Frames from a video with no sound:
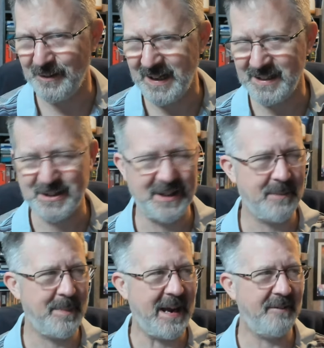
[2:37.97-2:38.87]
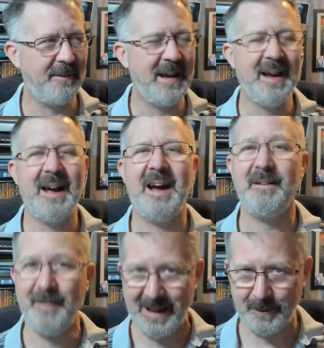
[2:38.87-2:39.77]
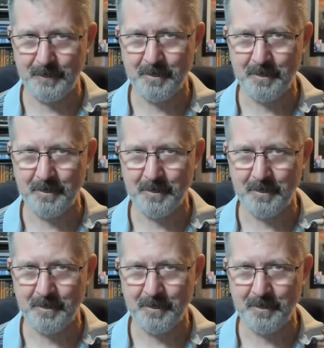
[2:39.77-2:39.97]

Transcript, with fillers: into the bath, I fell.